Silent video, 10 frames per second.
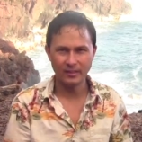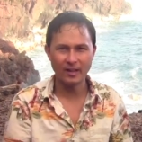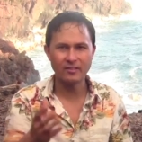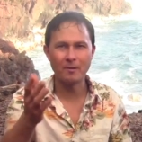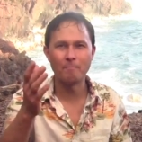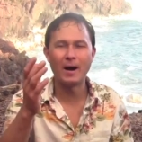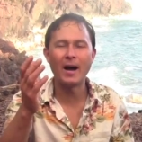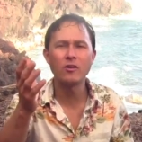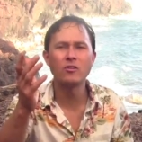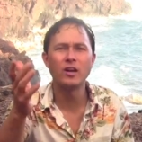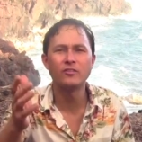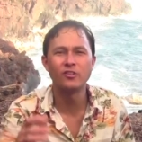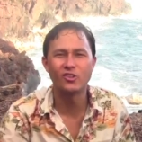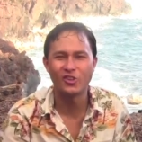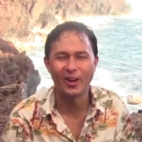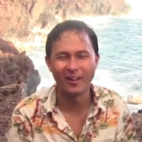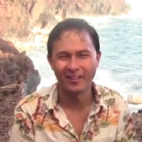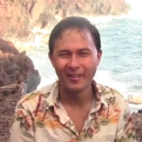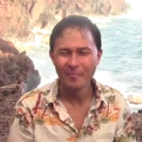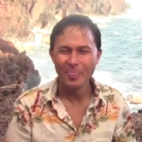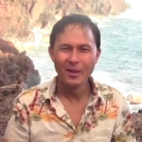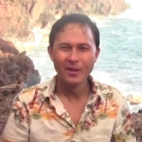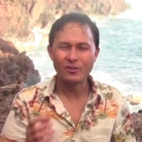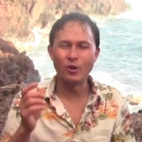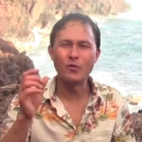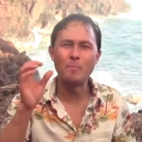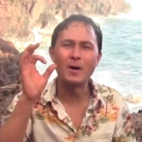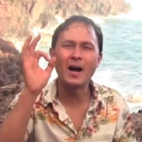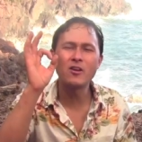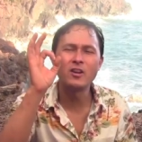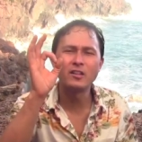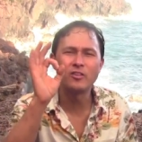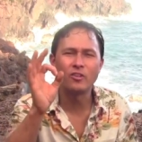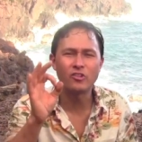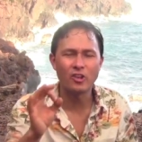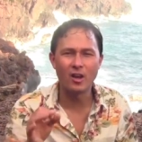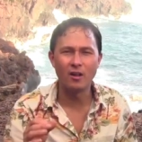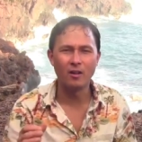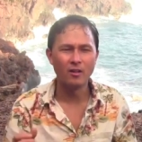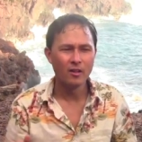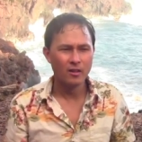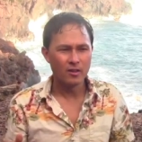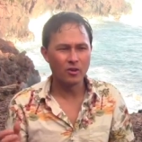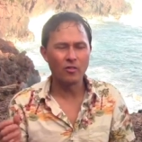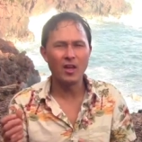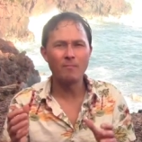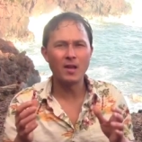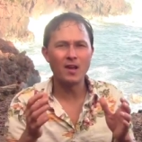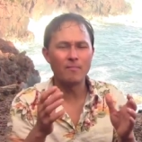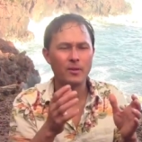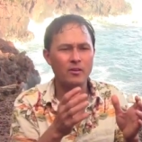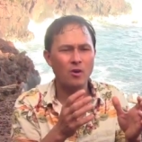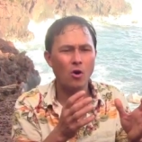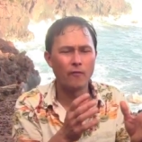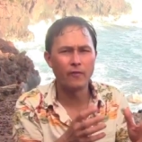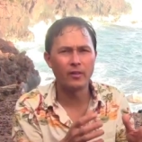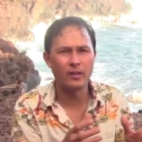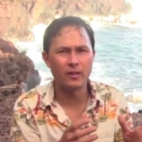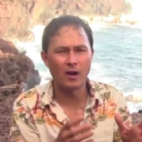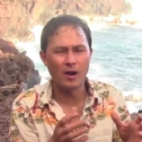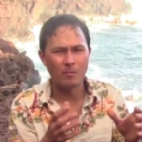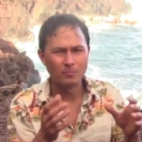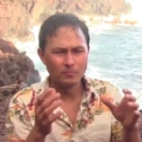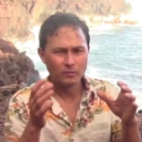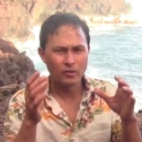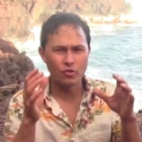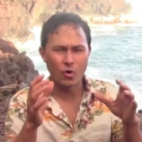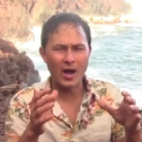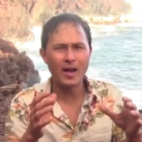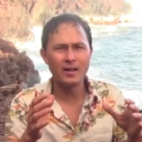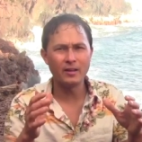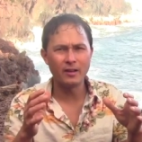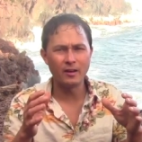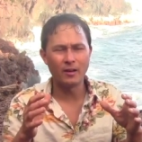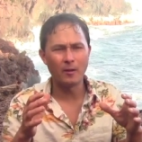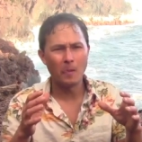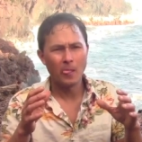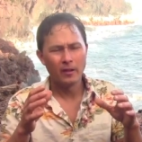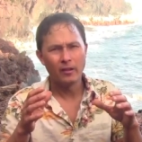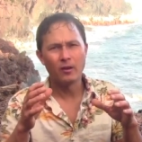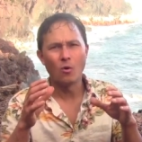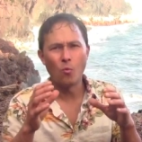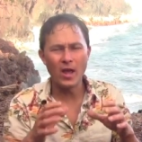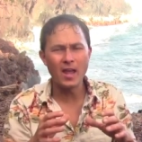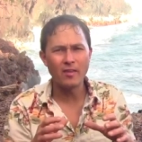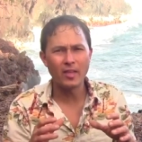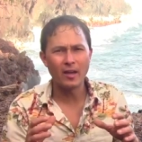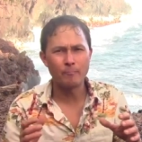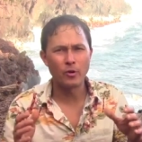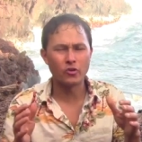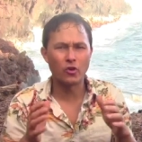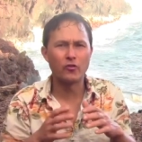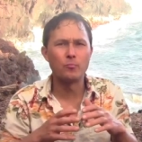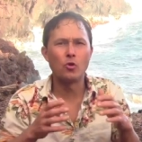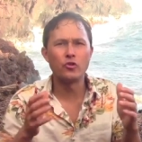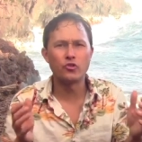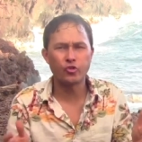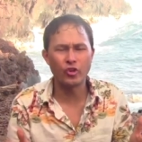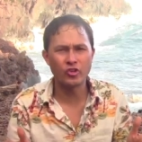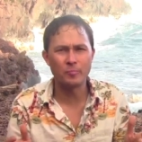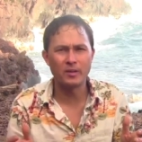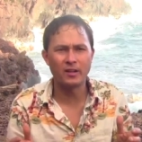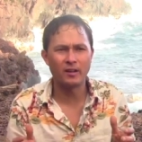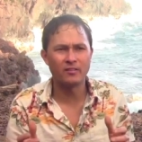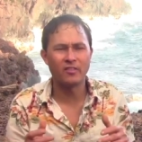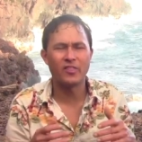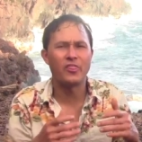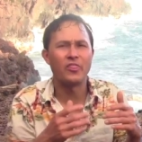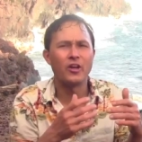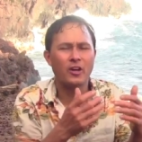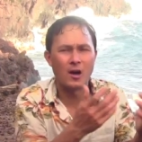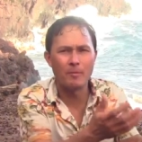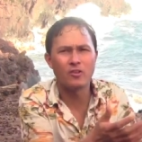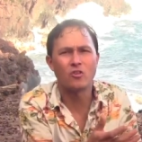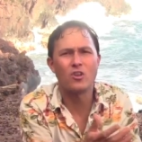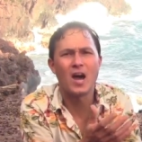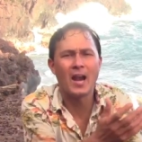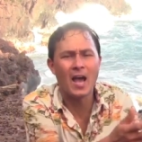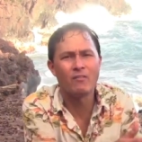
Yeah, I said buy your nuts in shell. So if you buy your nuts in the shell, you know, they may have been hopefully uh, dried in a, in a way that preserves more nutrition because the companies are not